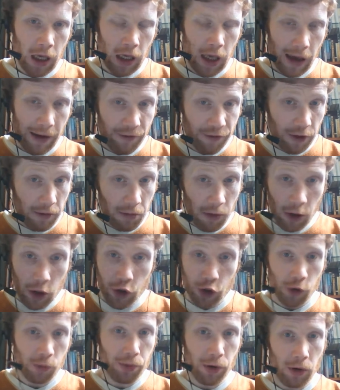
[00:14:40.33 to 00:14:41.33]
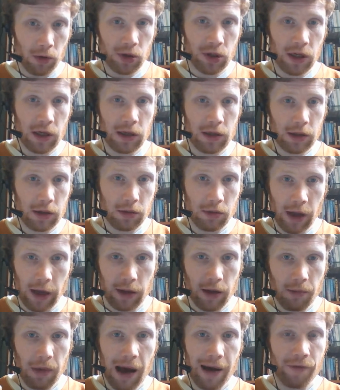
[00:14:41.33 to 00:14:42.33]
give them the due process,
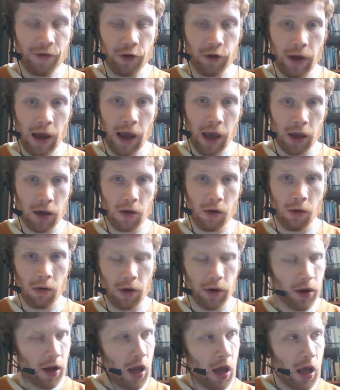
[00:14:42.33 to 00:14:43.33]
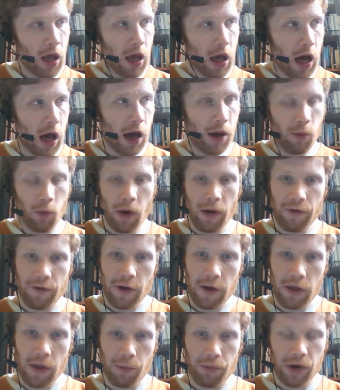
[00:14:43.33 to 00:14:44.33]
let them have their day in court um,
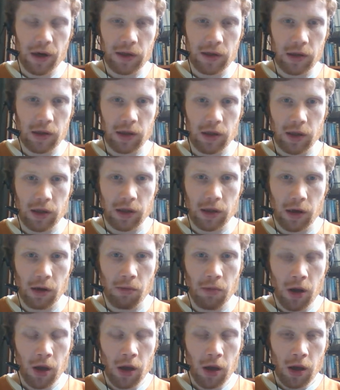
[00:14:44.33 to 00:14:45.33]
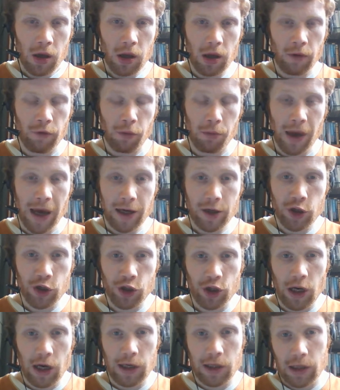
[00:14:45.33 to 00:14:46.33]
within the prison system, give them
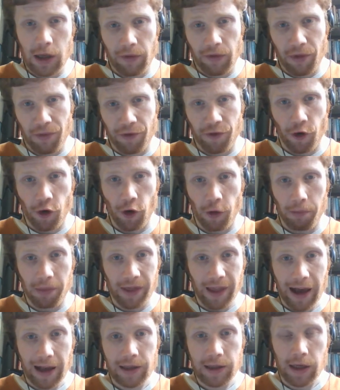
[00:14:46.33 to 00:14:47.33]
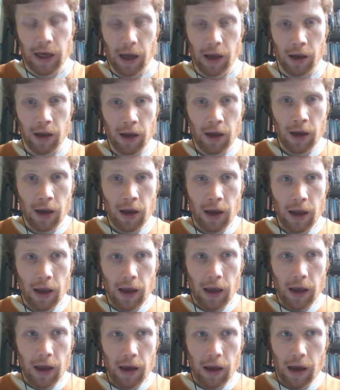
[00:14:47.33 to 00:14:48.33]
exercise, give them food, but that's it.
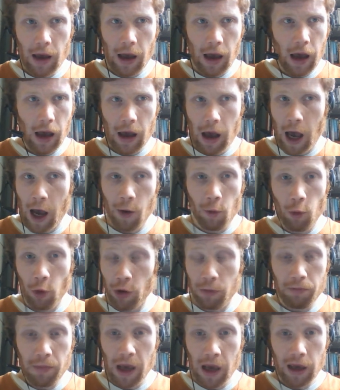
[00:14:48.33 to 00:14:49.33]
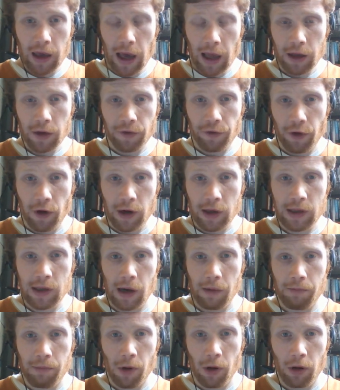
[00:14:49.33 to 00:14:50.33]
I wouldn't be against, for
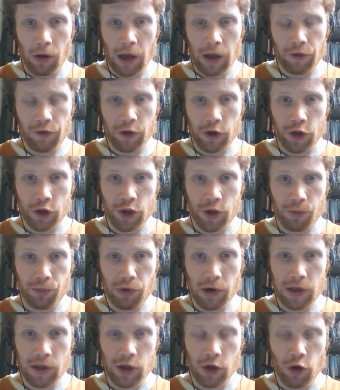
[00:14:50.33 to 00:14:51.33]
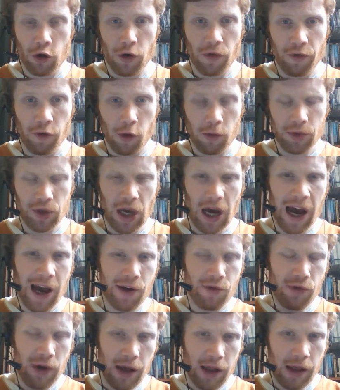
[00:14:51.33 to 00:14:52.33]
example, introducing prison uniforms.
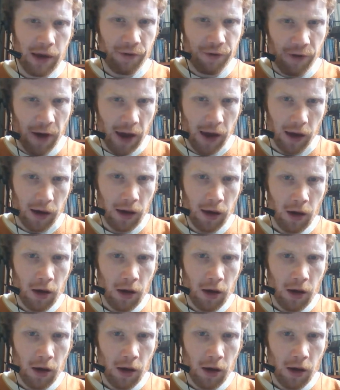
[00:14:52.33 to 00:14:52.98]
I really think